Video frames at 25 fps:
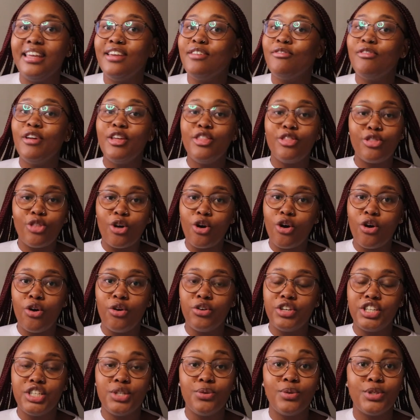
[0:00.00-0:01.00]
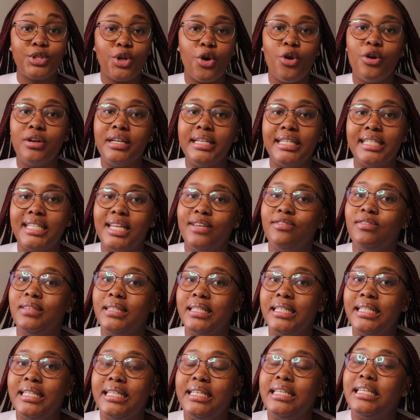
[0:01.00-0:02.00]
Even though she was only
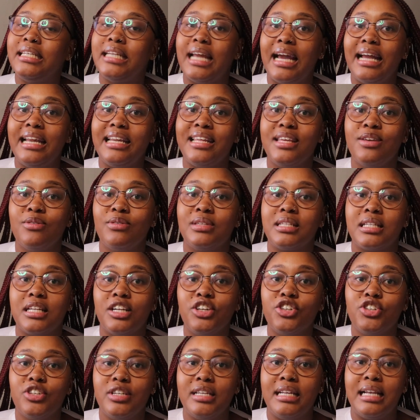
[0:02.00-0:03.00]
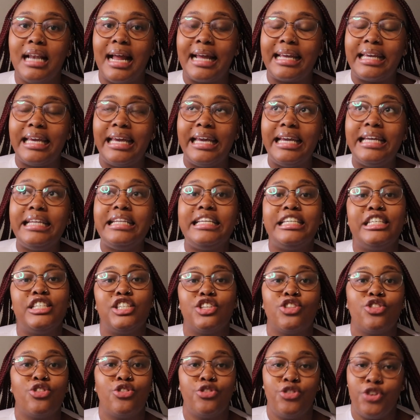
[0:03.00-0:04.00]
17 and he was literally like in
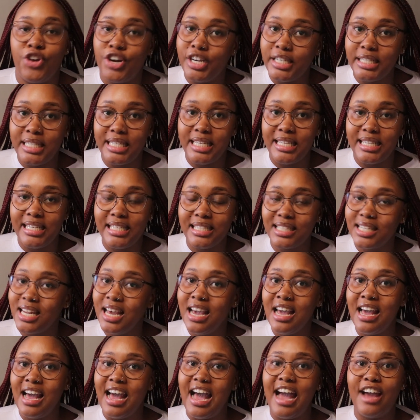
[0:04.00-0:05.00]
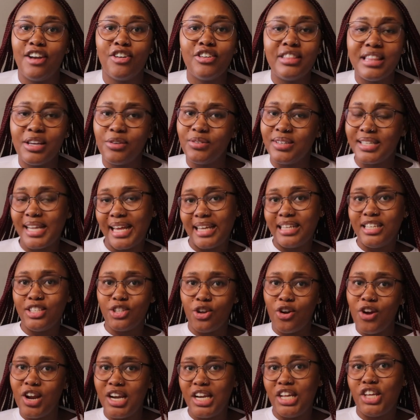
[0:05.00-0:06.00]
his 30s, I don't think it was like his
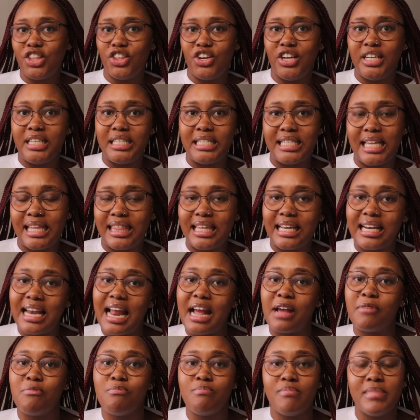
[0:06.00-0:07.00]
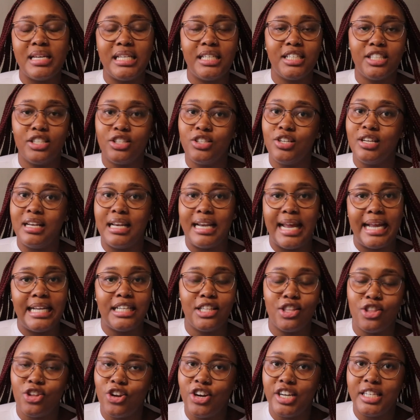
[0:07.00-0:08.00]
early 30s, I think like mid to
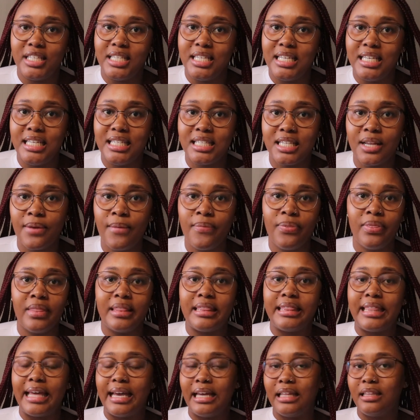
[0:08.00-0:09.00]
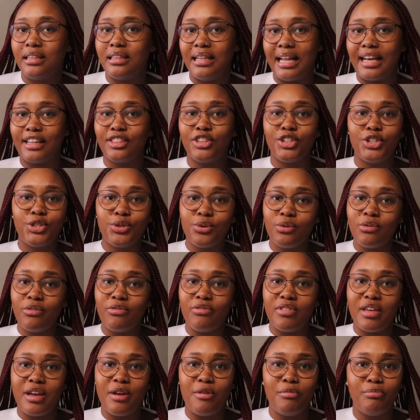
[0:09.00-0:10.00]
late 30s, like the two
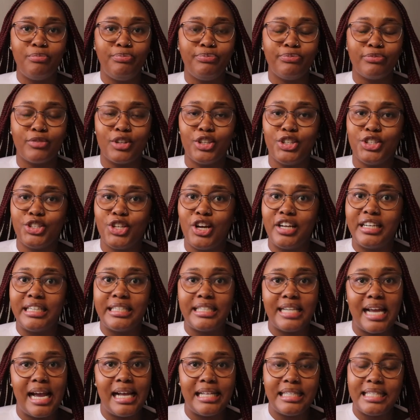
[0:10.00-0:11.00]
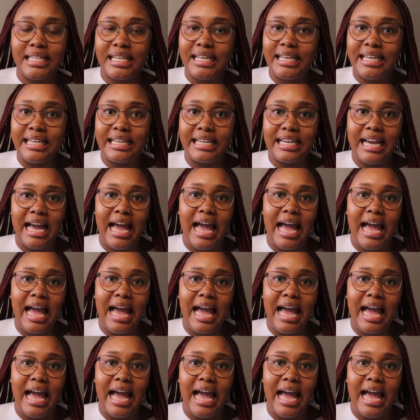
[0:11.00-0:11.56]
of them started chatting,